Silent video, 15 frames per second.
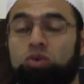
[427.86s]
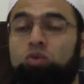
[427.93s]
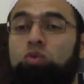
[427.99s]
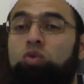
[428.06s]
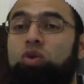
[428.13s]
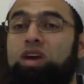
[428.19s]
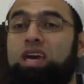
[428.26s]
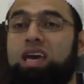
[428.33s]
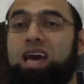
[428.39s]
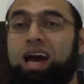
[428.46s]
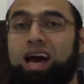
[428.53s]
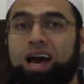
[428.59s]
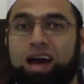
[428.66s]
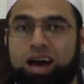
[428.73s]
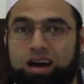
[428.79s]
we
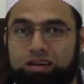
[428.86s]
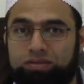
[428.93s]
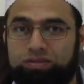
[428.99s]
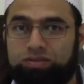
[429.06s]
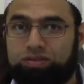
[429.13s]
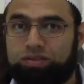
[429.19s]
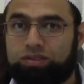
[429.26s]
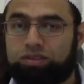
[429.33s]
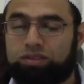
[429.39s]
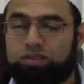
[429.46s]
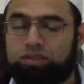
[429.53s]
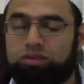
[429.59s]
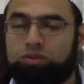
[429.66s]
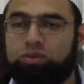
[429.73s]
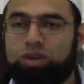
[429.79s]
have,
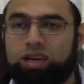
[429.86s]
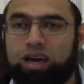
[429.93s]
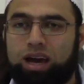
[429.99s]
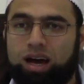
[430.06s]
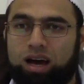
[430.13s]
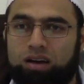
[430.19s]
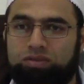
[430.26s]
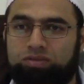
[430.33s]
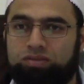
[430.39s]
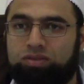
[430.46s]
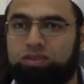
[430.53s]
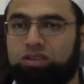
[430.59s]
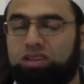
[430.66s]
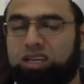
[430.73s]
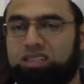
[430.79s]
we have
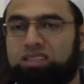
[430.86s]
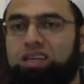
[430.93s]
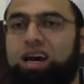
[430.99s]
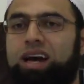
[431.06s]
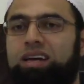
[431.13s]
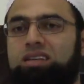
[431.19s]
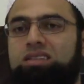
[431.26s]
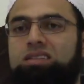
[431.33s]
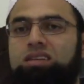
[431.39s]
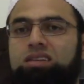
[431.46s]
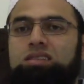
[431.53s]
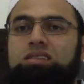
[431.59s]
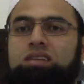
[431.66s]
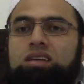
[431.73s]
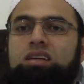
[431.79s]
the
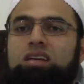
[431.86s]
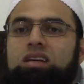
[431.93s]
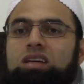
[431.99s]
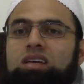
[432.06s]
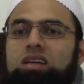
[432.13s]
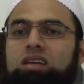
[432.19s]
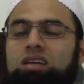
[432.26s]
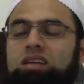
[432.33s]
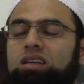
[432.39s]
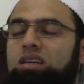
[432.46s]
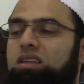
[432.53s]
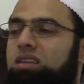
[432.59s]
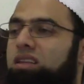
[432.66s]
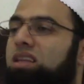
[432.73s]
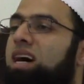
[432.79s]
sciences
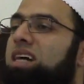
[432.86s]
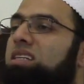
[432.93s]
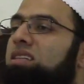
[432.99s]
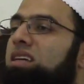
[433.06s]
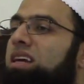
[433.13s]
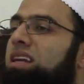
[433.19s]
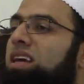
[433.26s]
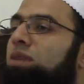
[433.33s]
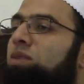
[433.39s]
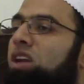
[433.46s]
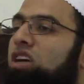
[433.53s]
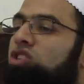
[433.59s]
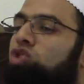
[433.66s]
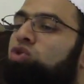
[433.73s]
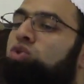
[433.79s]
that enable
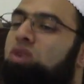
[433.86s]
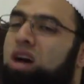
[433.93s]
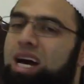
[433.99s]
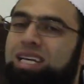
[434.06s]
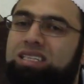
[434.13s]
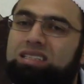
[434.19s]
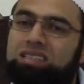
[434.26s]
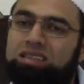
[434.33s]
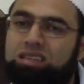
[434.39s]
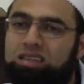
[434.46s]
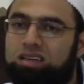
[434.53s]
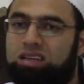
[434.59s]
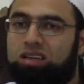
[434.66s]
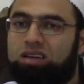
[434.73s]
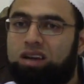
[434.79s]
us to write
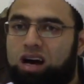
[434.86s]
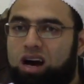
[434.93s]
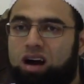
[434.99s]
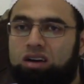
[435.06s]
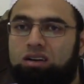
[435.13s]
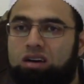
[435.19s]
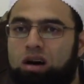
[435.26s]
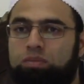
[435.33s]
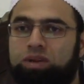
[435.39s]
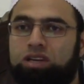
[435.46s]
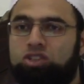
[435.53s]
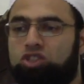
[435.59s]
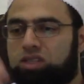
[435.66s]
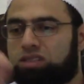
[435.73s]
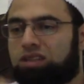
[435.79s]
a
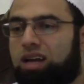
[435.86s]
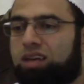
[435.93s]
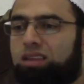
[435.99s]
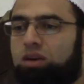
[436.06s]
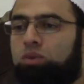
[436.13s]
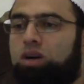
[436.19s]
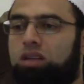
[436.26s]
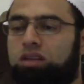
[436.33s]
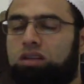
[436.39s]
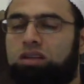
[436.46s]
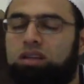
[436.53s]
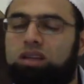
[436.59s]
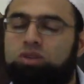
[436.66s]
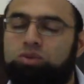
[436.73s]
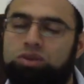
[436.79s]
copy just like the one
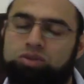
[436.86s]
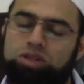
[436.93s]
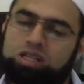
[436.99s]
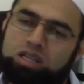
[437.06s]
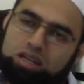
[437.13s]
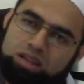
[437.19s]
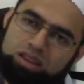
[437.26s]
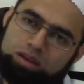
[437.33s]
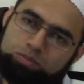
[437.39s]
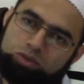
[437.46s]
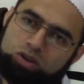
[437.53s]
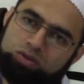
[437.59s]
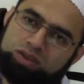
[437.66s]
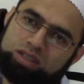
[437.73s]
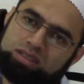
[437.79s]
that was written in the
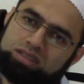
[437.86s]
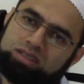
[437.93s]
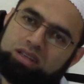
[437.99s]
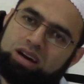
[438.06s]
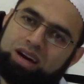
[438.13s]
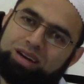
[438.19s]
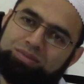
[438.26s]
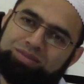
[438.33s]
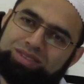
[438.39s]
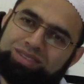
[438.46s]
Prophet's time